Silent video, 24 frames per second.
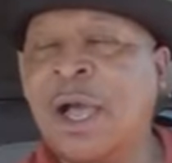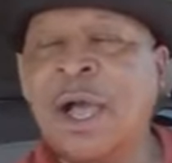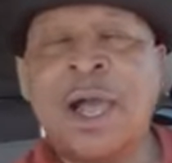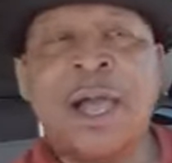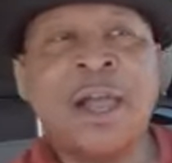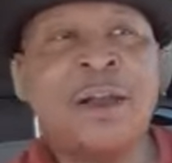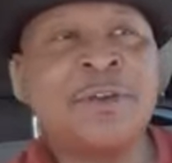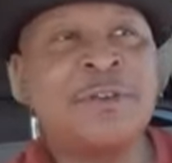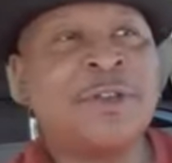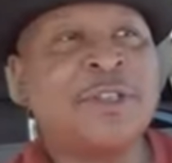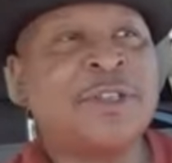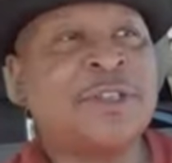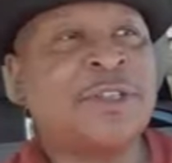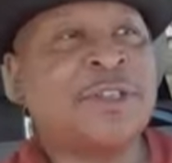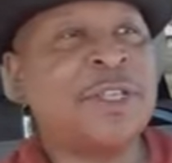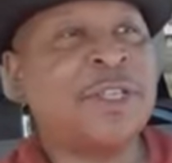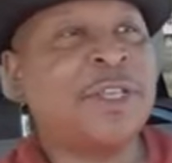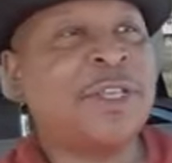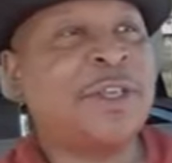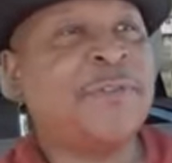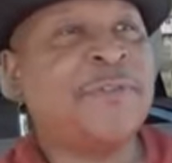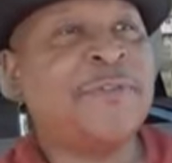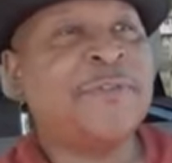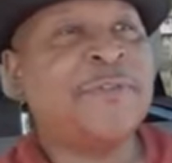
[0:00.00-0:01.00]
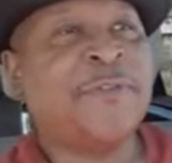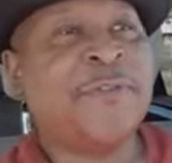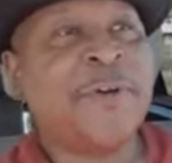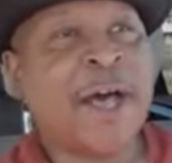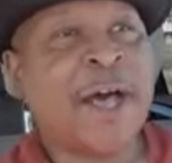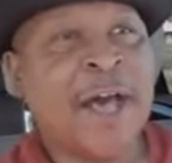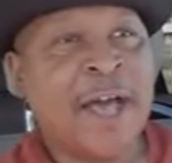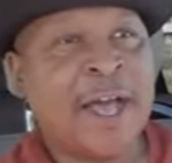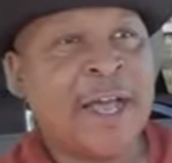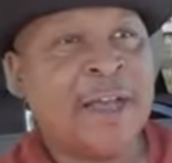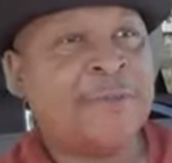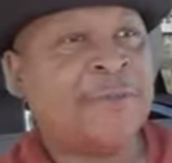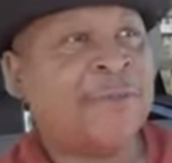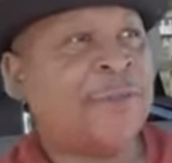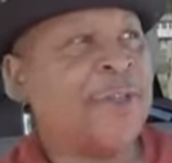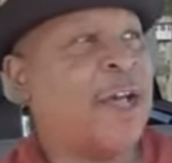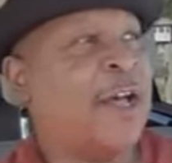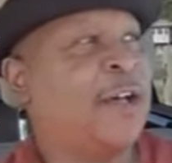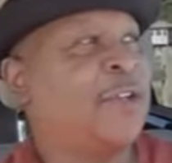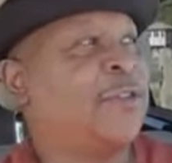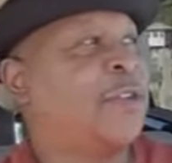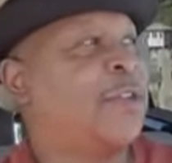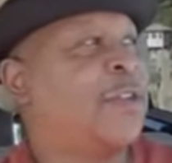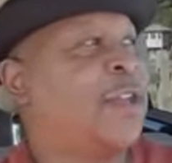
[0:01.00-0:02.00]
I receive
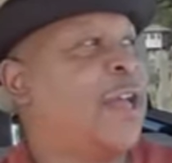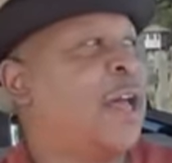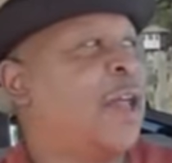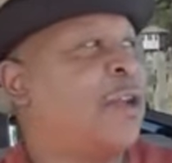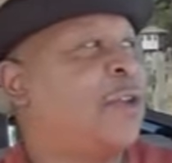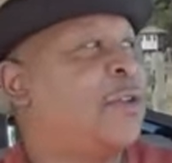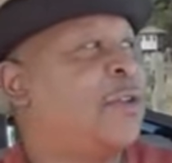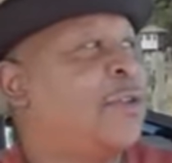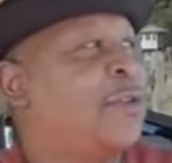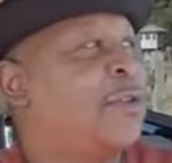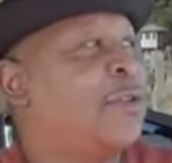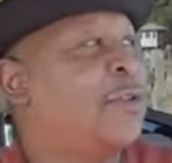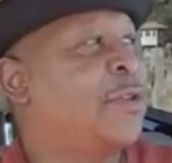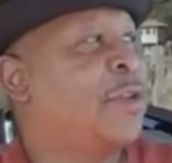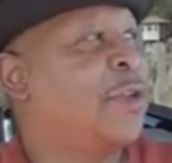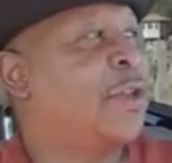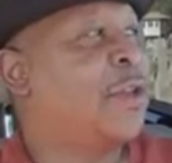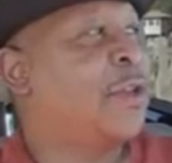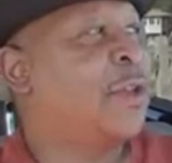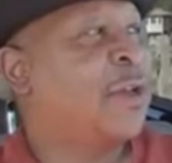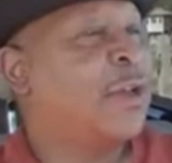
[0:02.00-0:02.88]
$5,000.